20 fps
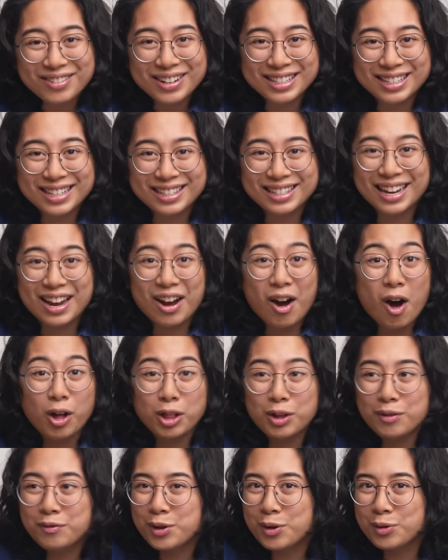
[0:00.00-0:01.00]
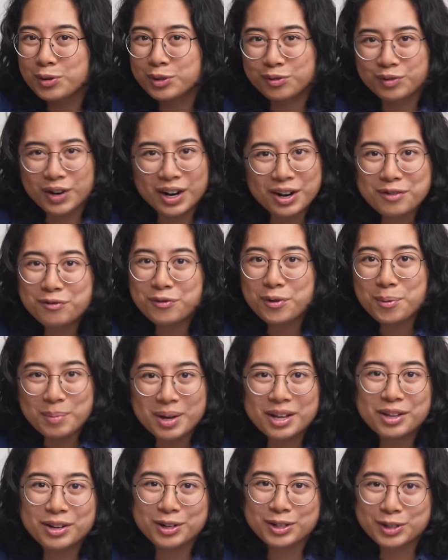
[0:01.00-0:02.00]
Kariza say all of those very
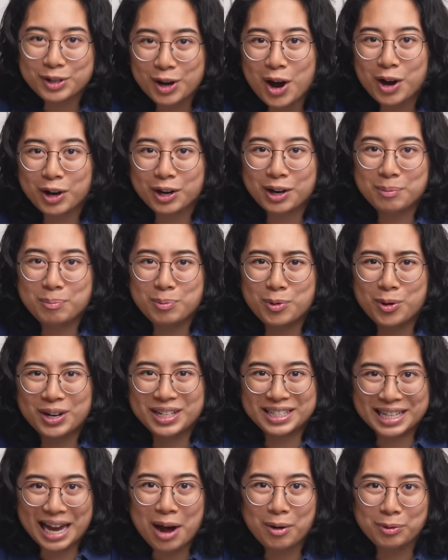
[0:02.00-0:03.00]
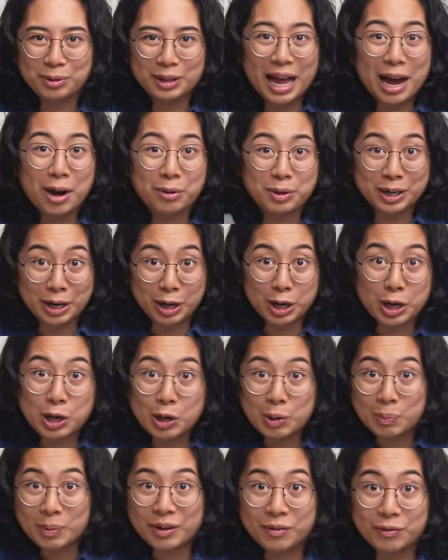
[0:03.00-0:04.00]
familiar talking points out loud in a
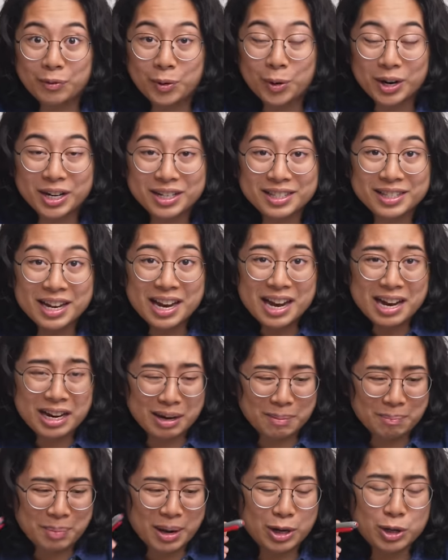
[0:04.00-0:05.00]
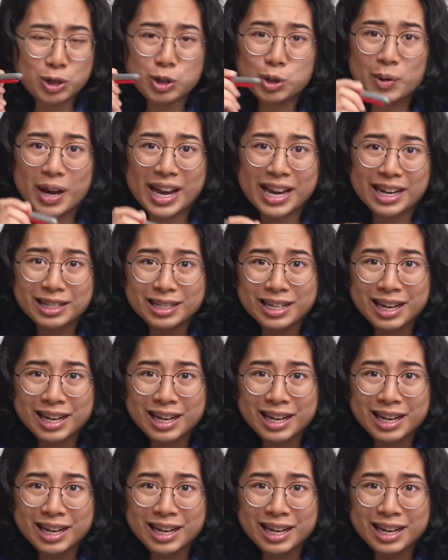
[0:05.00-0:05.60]
human voice compared to a